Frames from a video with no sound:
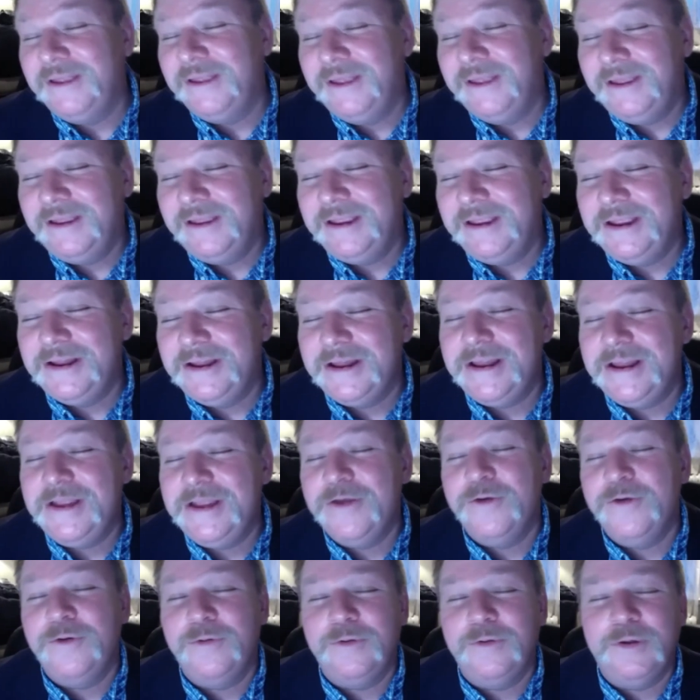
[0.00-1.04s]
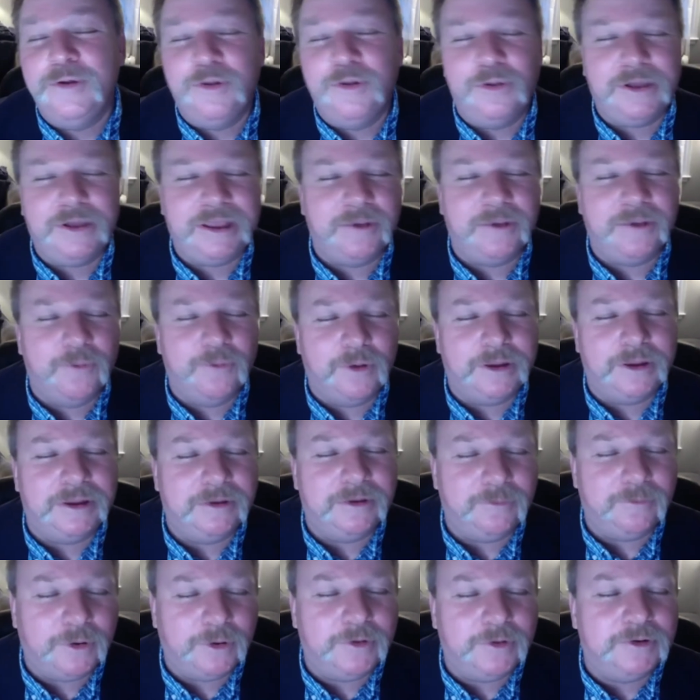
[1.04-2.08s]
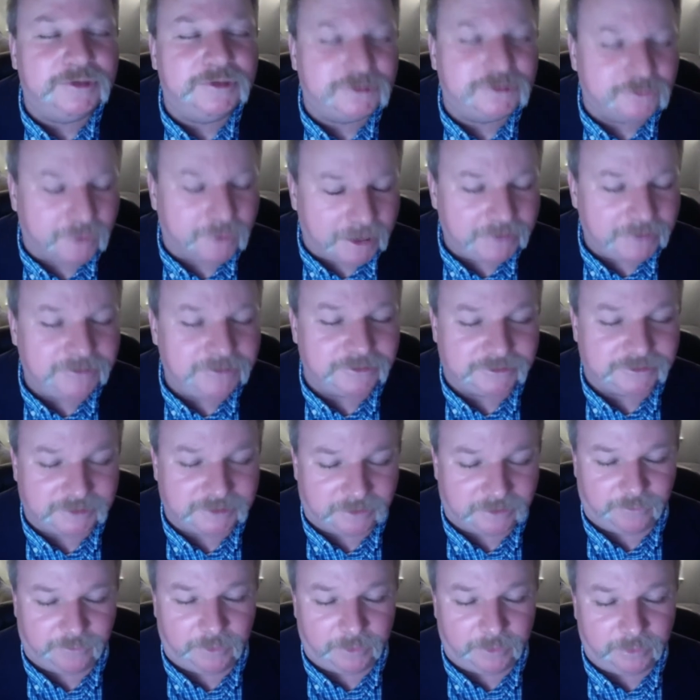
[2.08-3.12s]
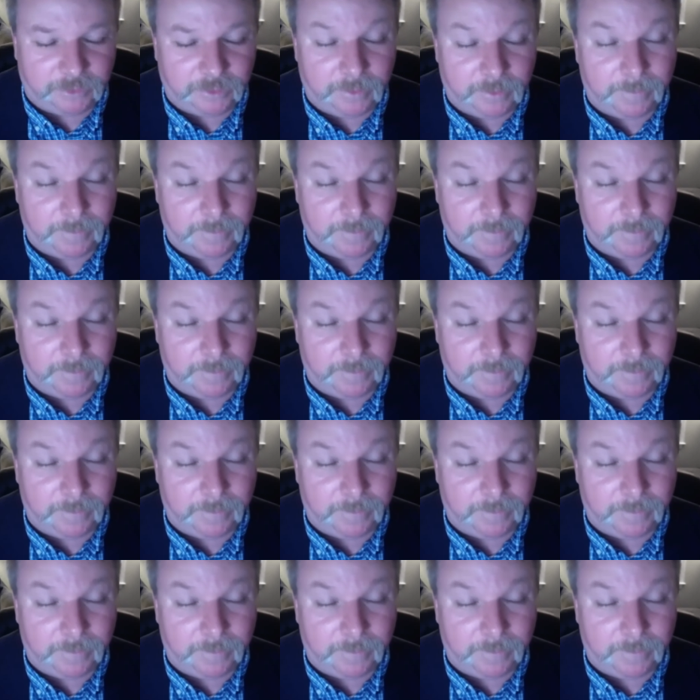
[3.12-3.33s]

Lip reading: you look at what you surround yourself with.